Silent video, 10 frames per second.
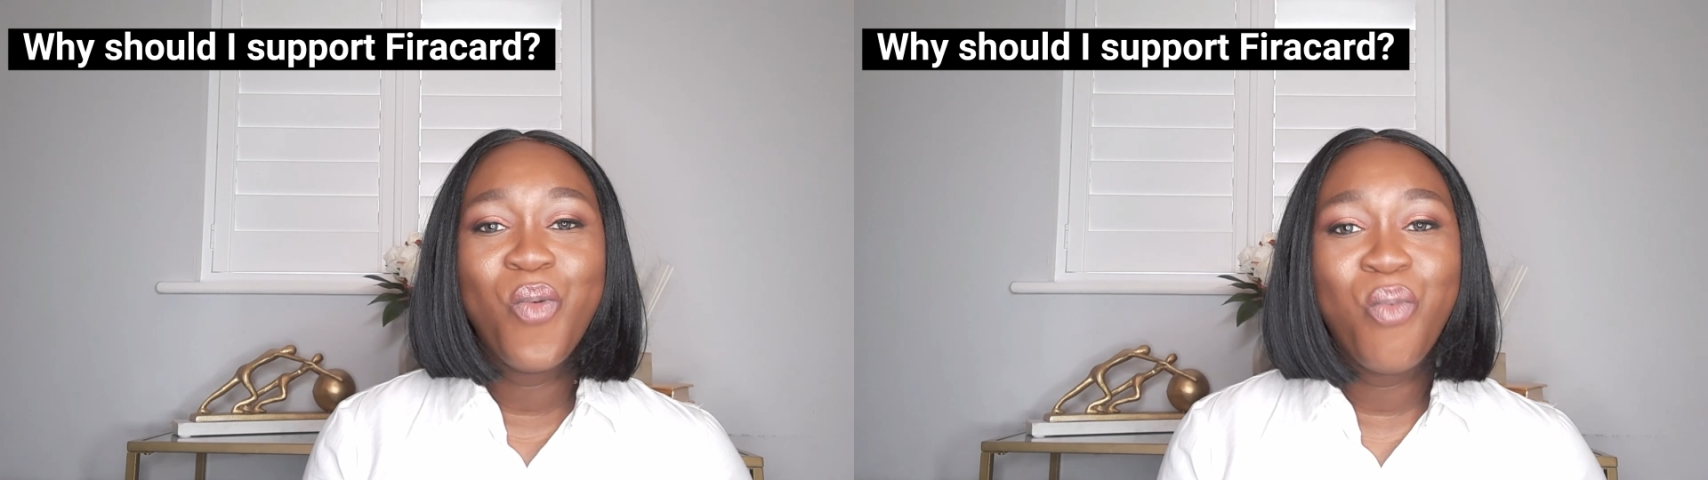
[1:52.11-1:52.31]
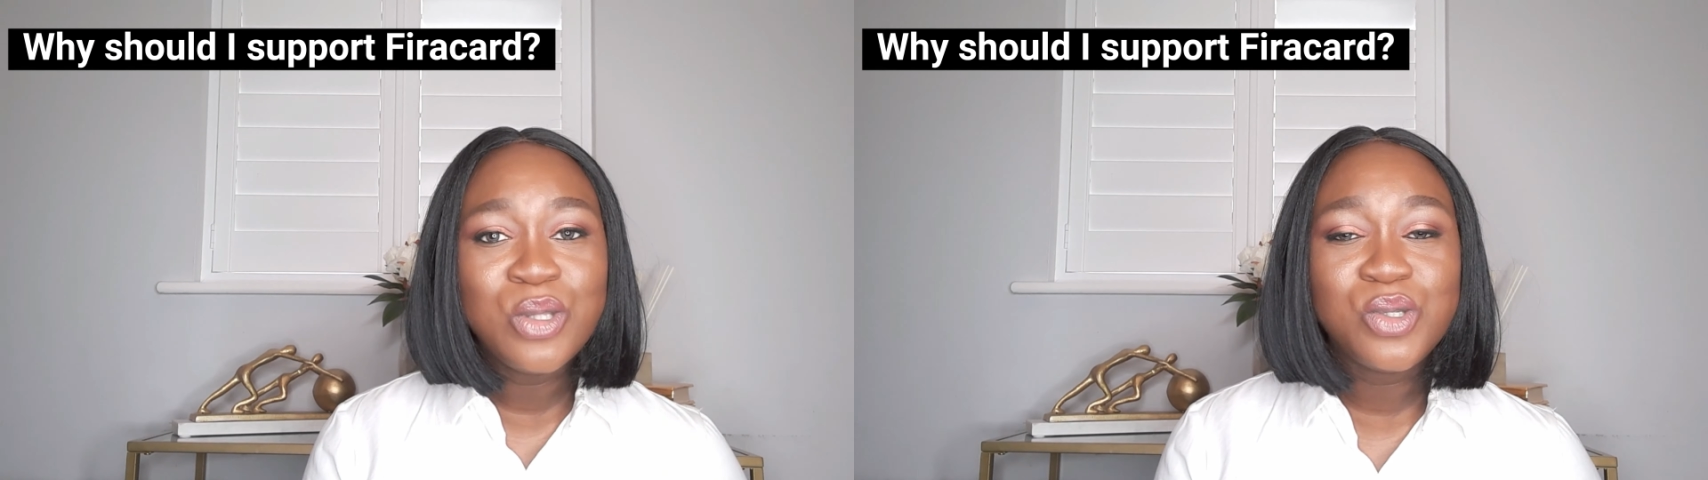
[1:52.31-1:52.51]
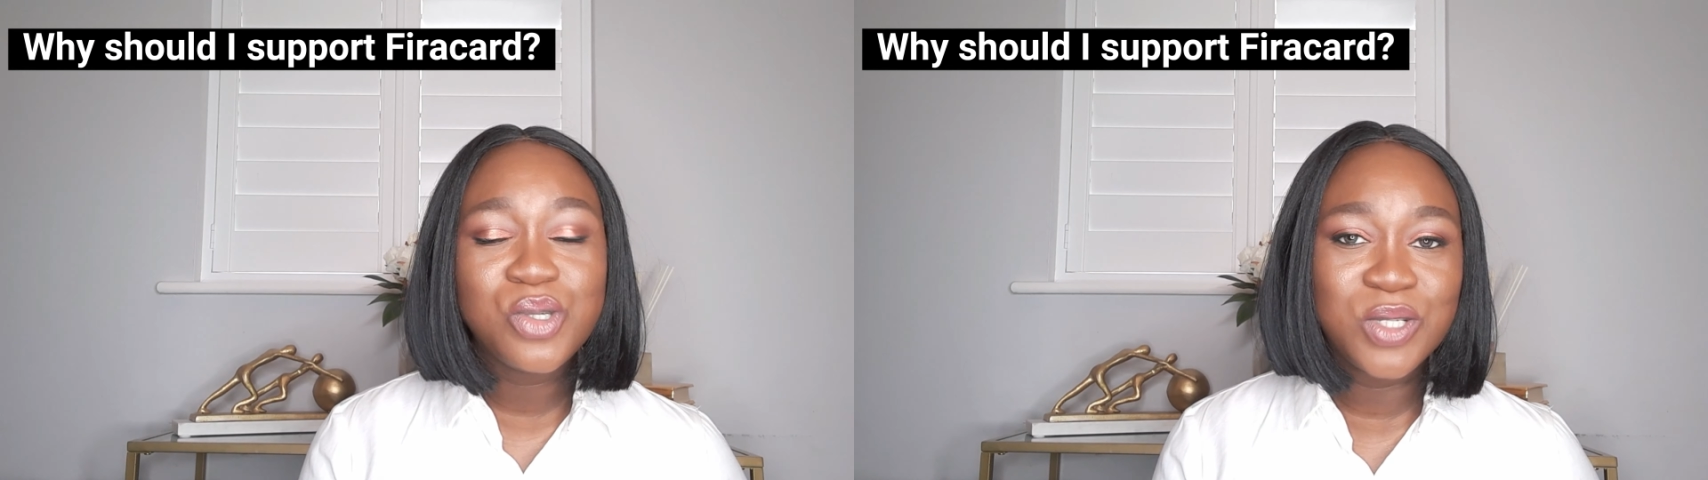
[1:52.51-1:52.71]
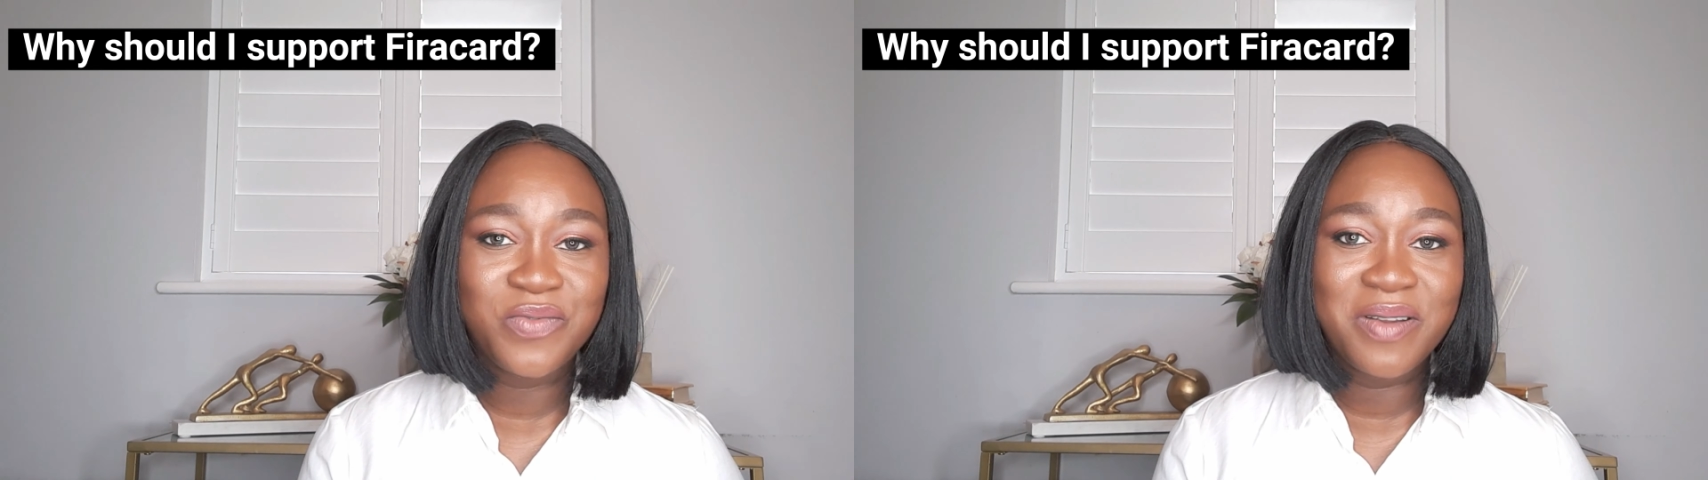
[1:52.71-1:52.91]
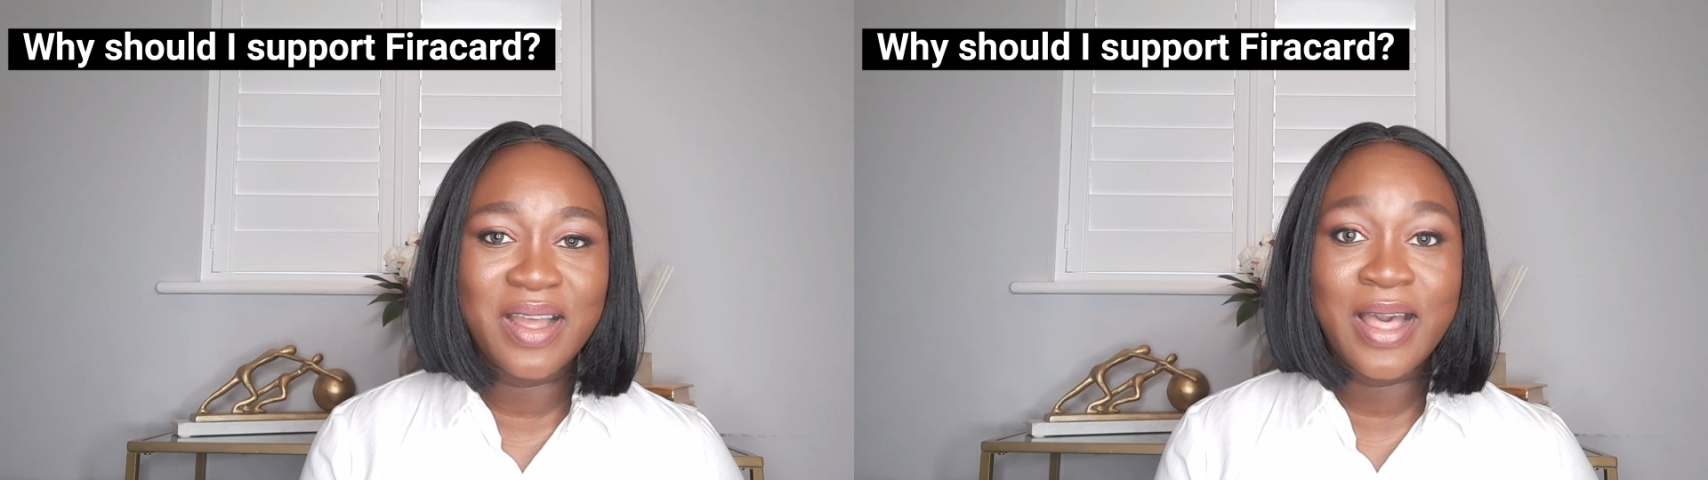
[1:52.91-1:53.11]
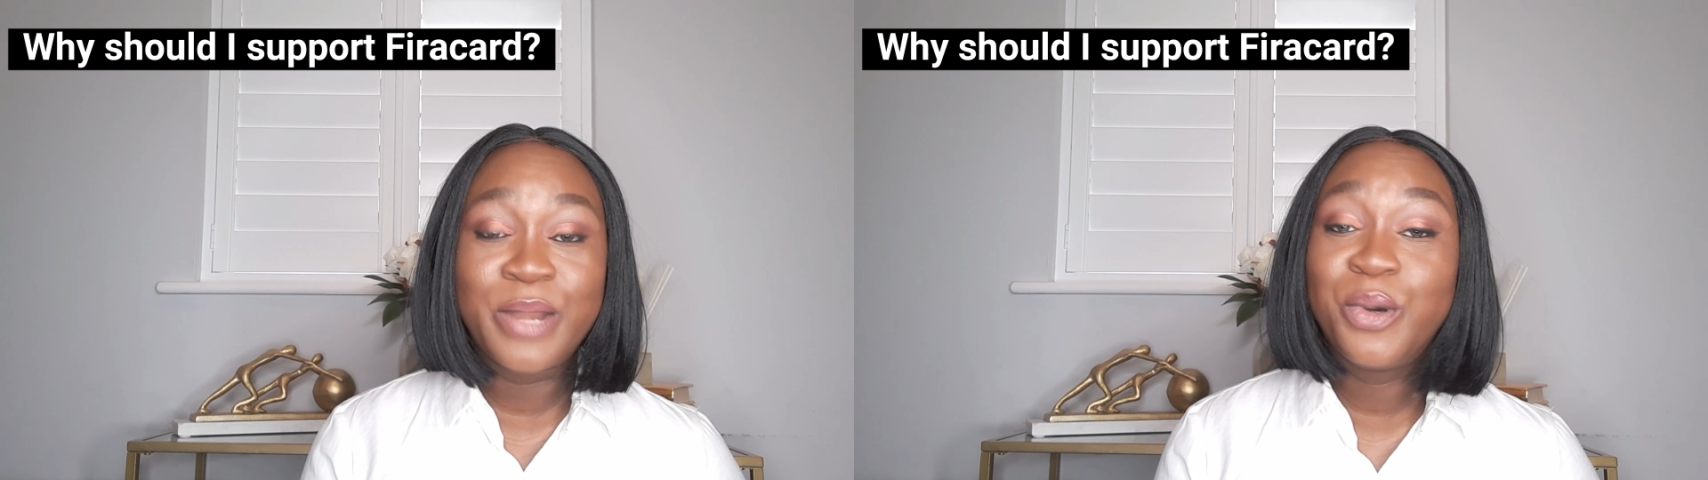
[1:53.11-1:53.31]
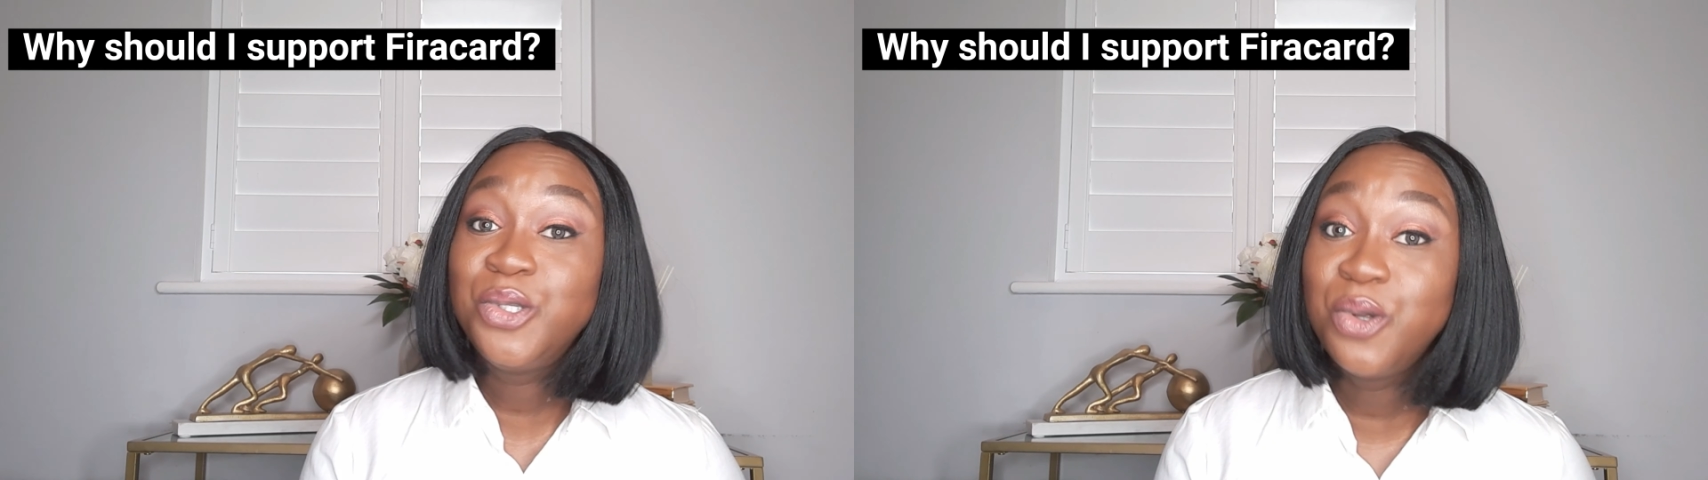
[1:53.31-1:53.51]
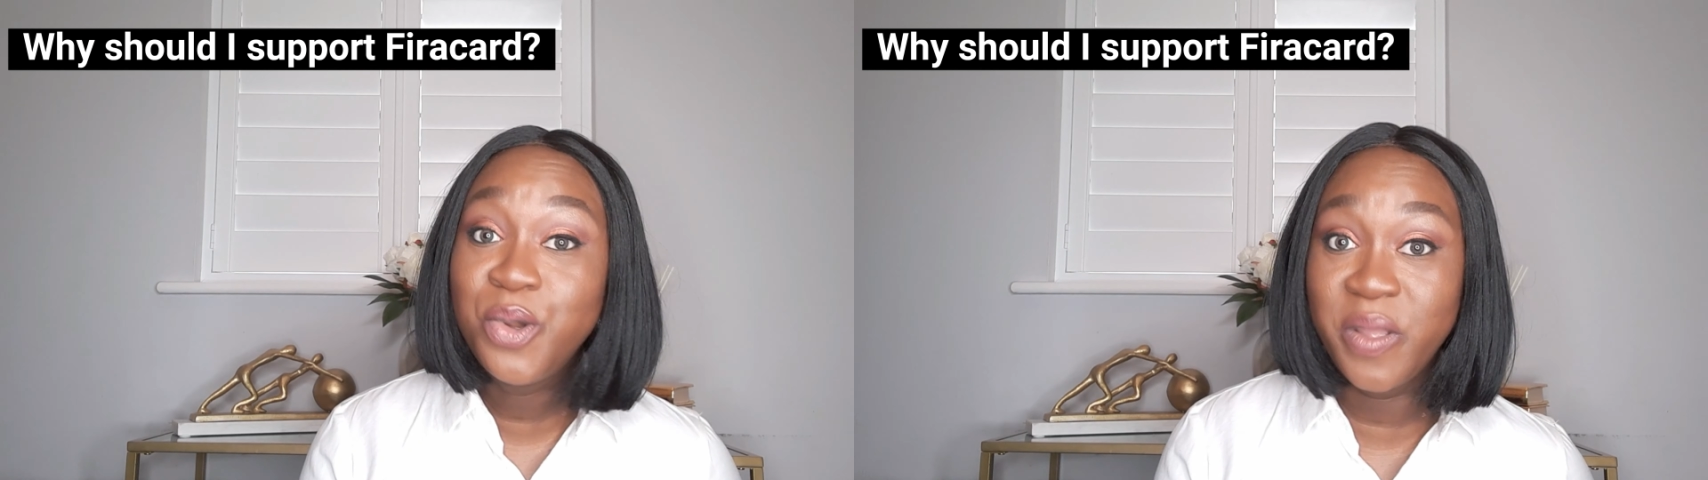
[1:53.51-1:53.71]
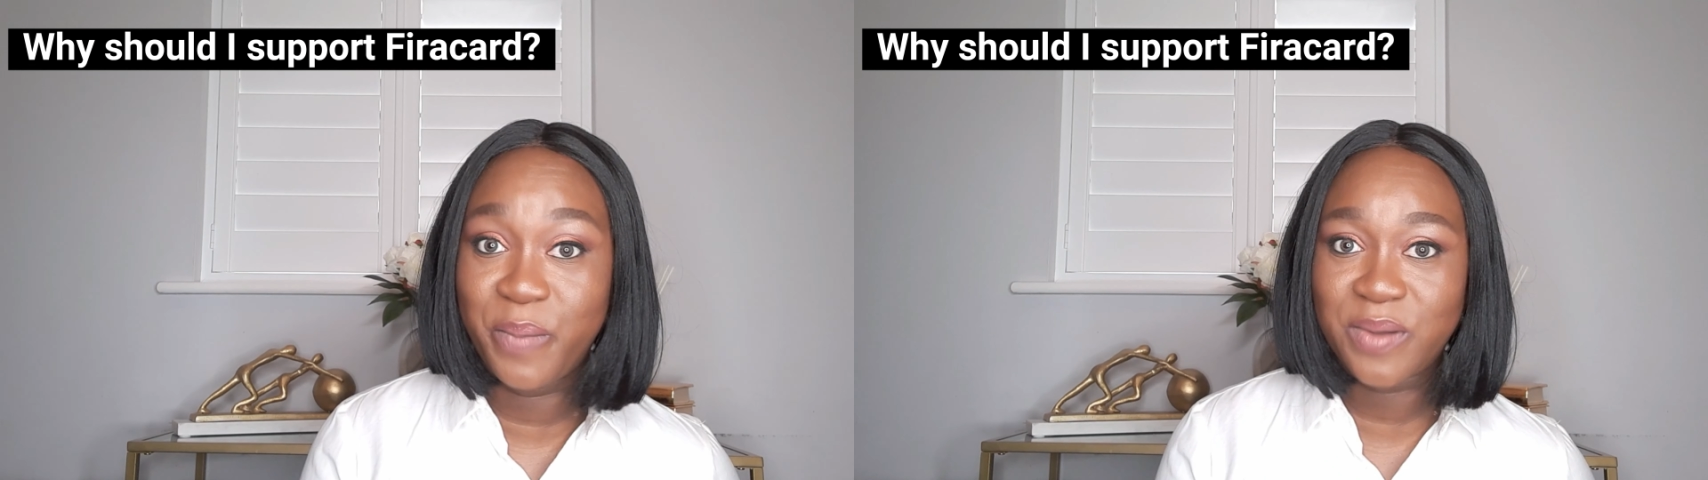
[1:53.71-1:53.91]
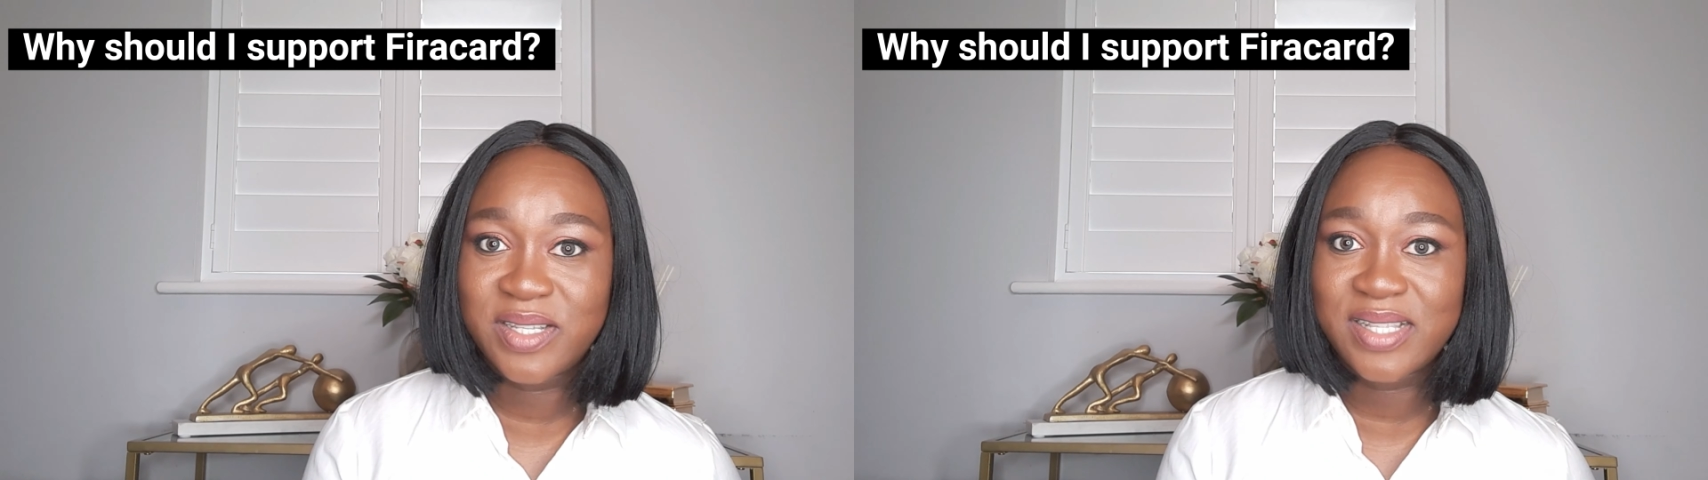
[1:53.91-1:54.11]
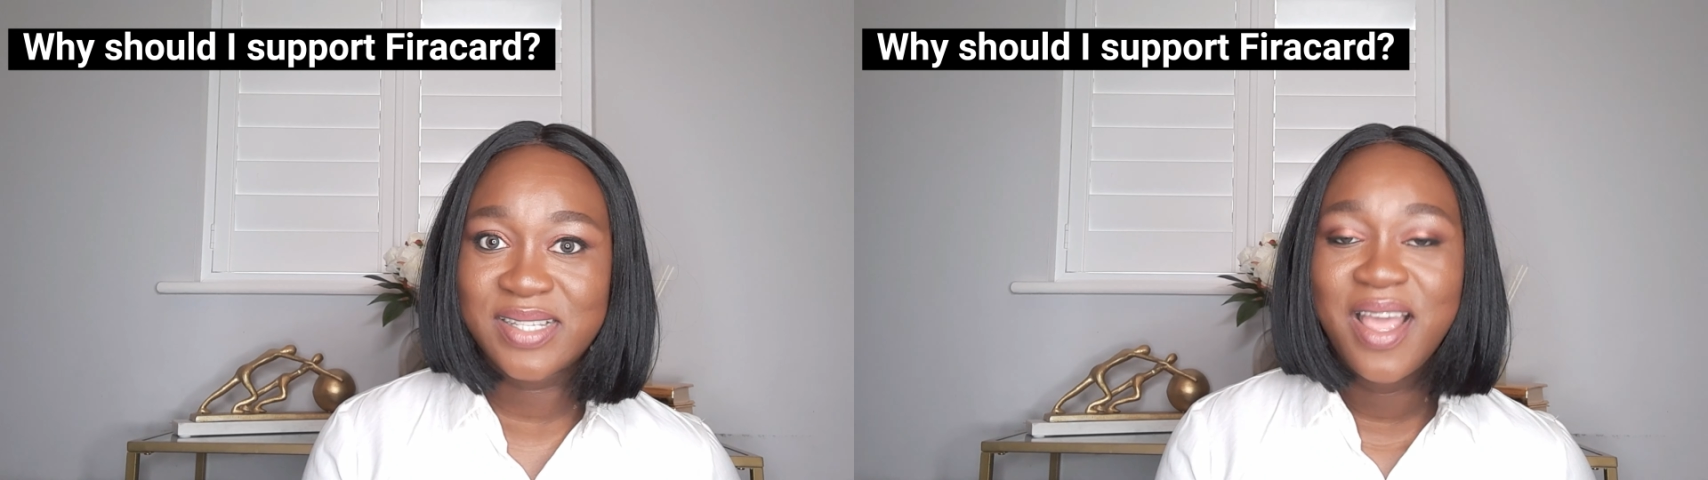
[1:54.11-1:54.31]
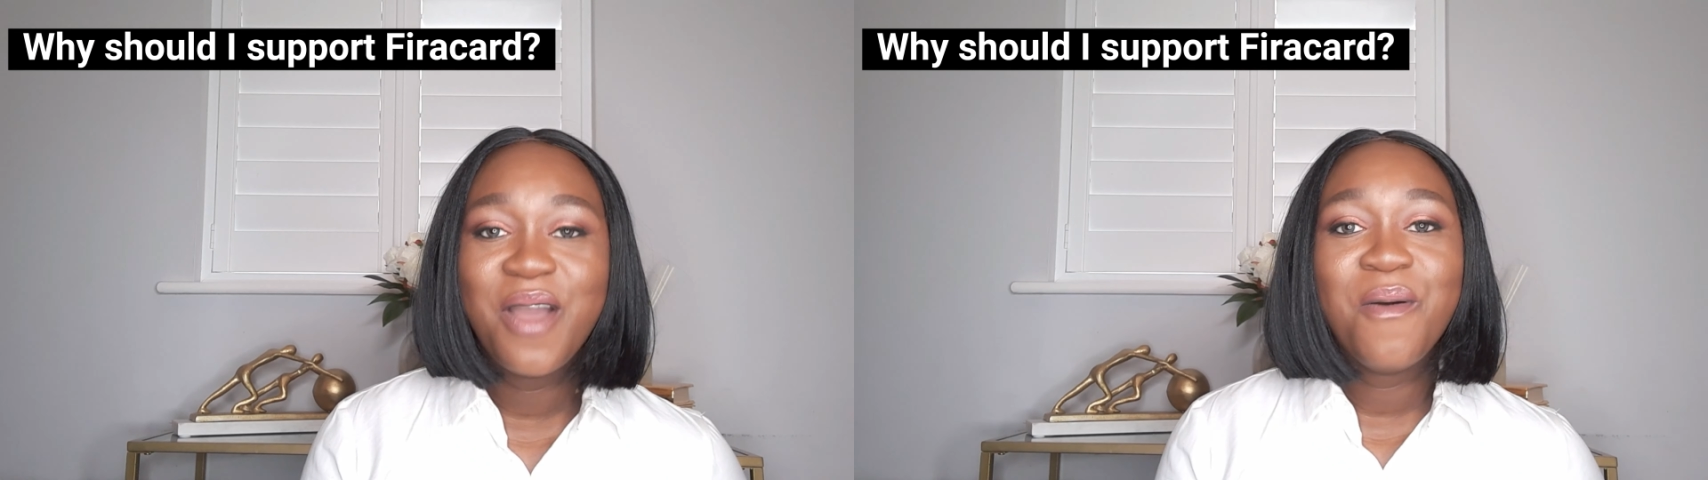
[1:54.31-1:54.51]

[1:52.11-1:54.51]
want to use FiraCard, but you don't know about it.